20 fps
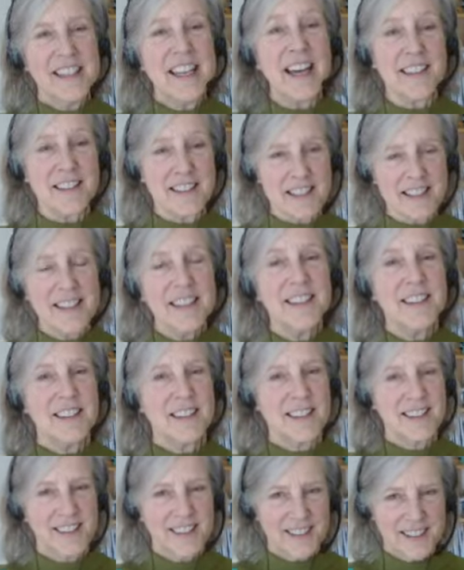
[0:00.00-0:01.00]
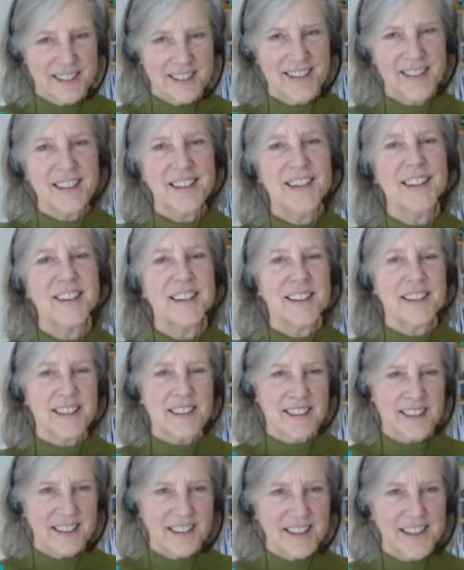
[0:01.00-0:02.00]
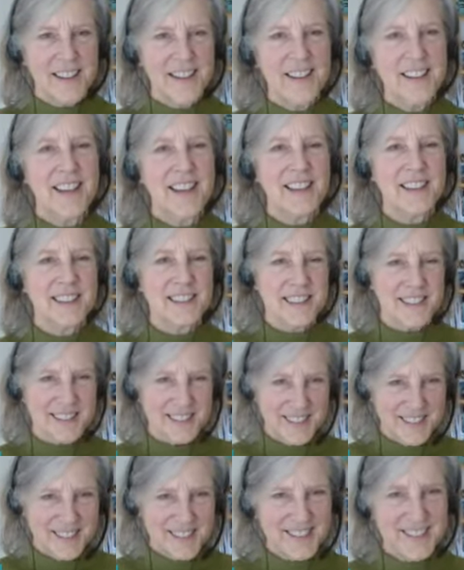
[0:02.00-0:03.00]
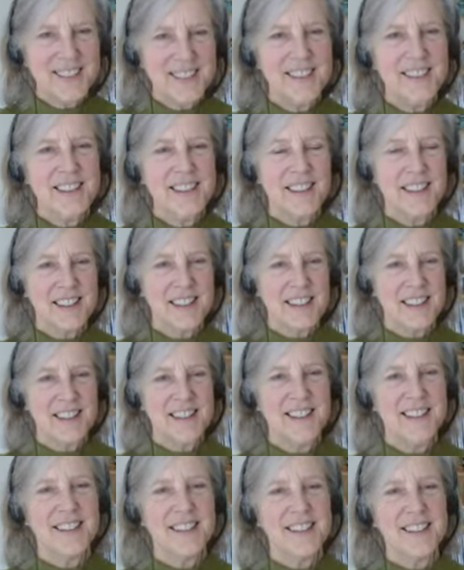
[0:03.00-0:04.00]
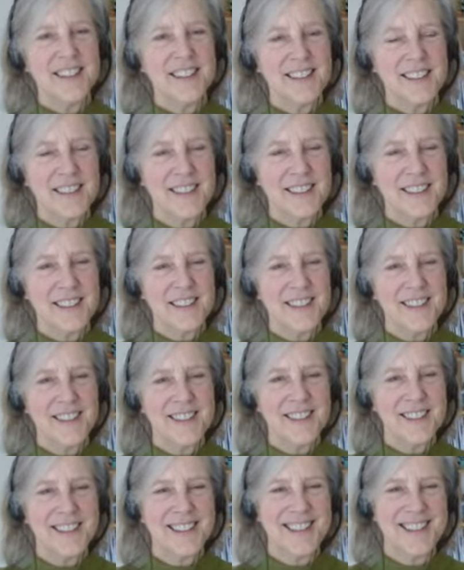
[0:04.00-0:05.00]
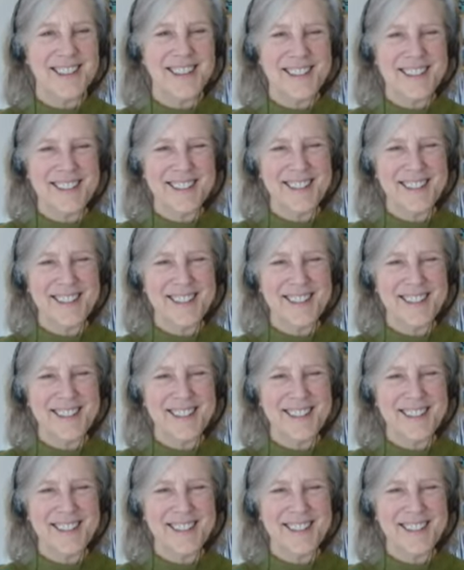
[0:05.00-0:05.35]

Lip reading: The person shown says nothing.